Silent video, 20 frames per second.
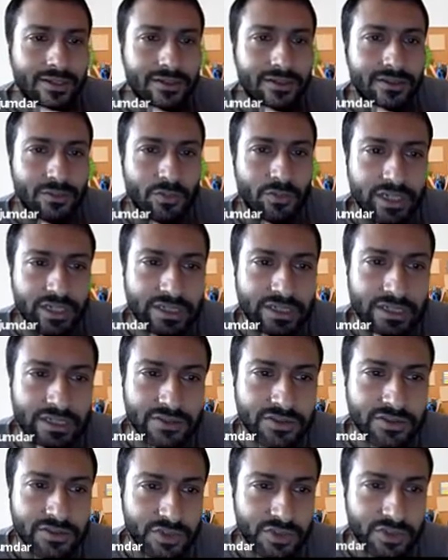So Monte
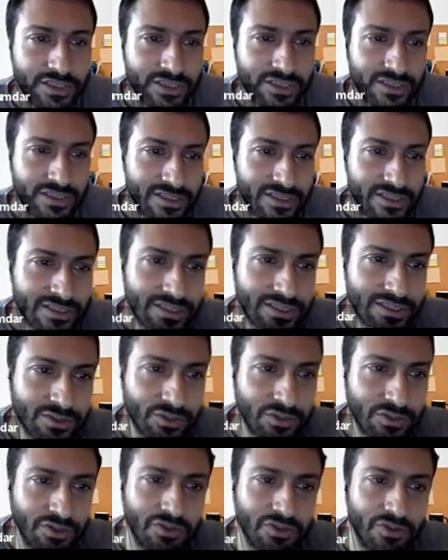Carlo simulation, this is the
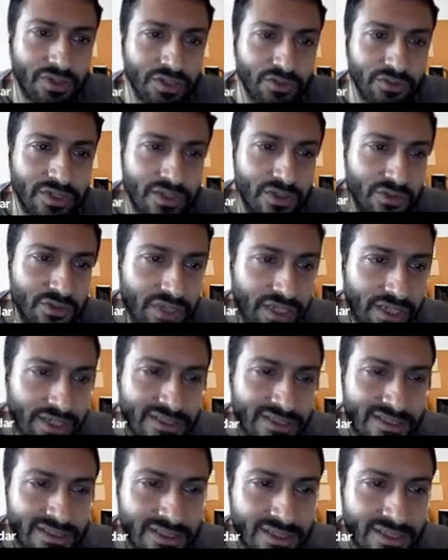code. What we are doing
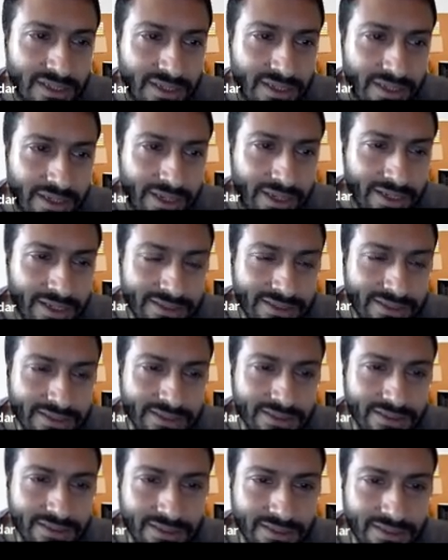is x
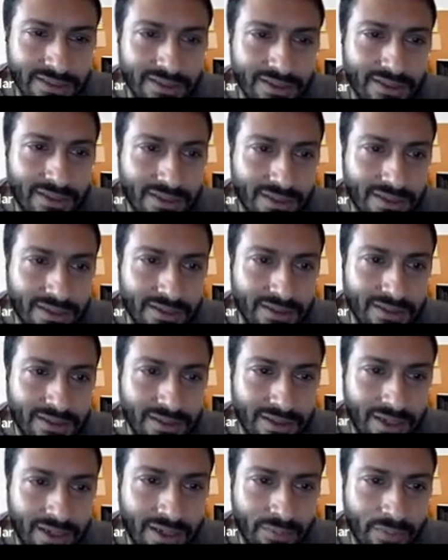uh,
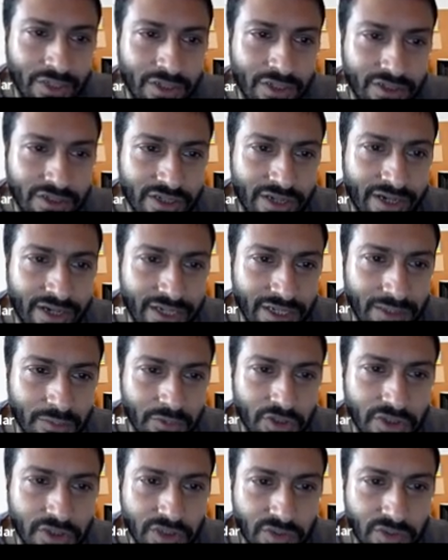
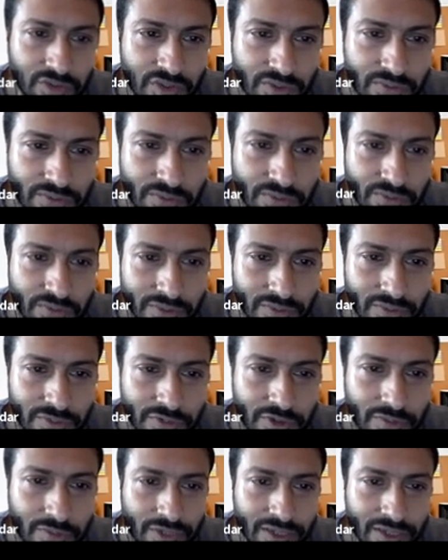np.random.uniform
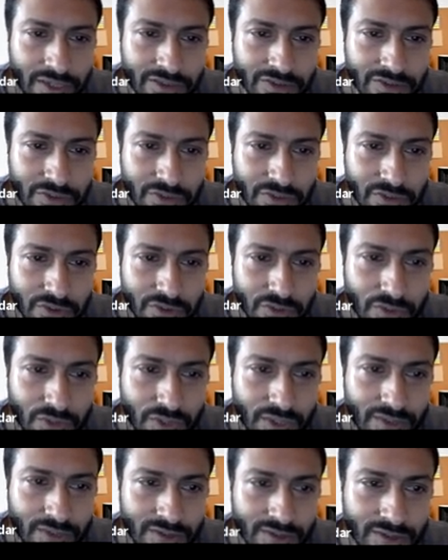from minus one to
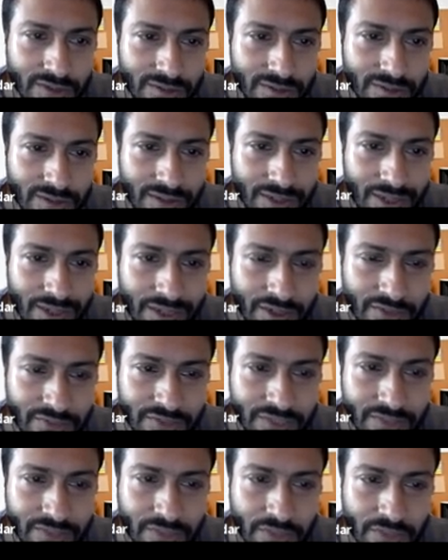one, n
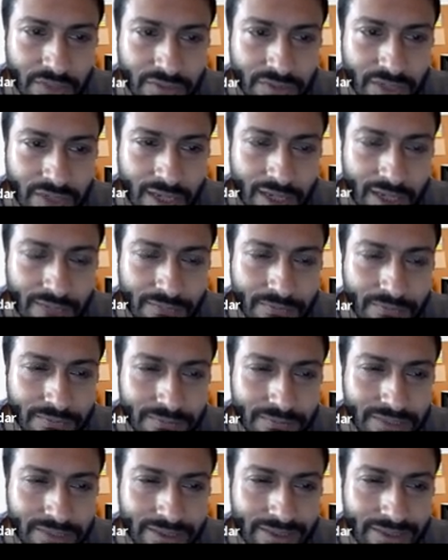of them. Now I have
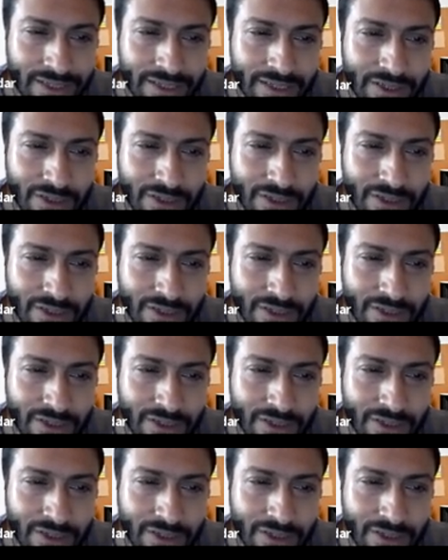set n